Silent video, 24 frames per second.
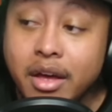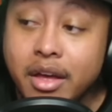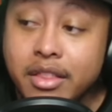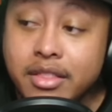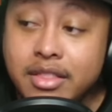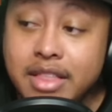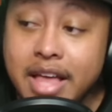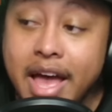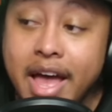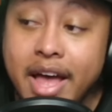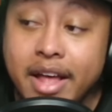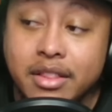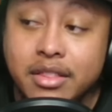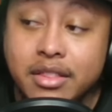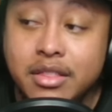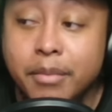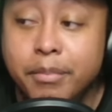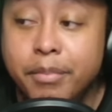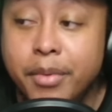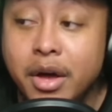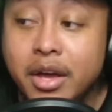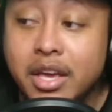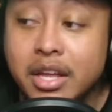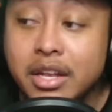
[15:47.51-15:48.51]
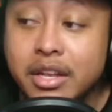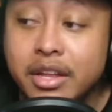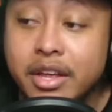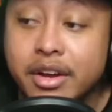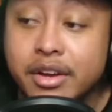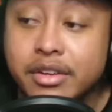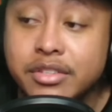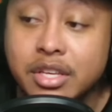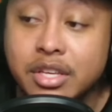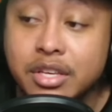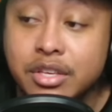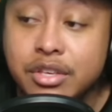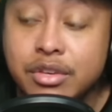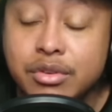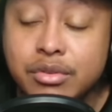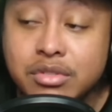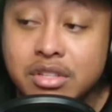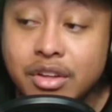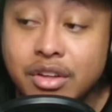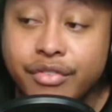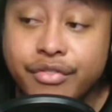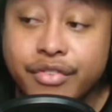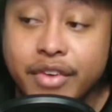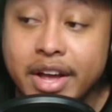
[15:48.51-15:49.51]
that the Buccaneers use
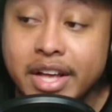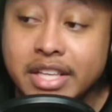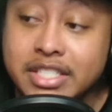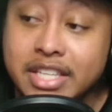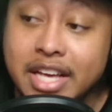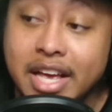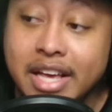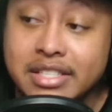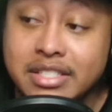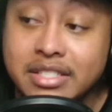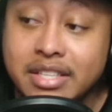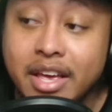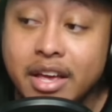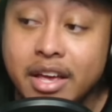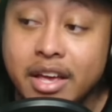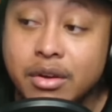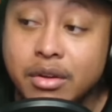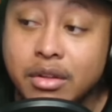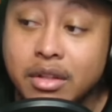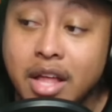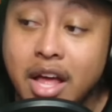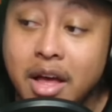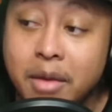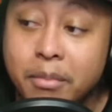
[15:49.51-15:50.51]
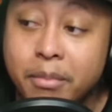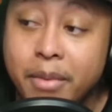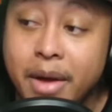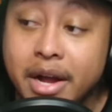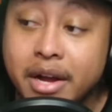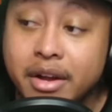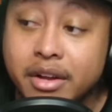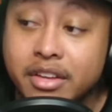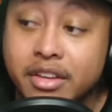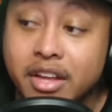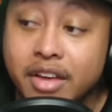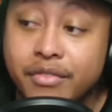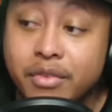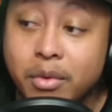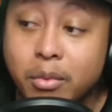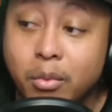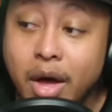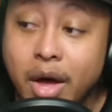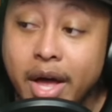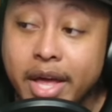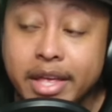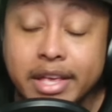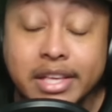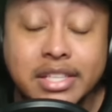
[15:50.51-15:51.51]
the franchise tag on linebacker Devin White.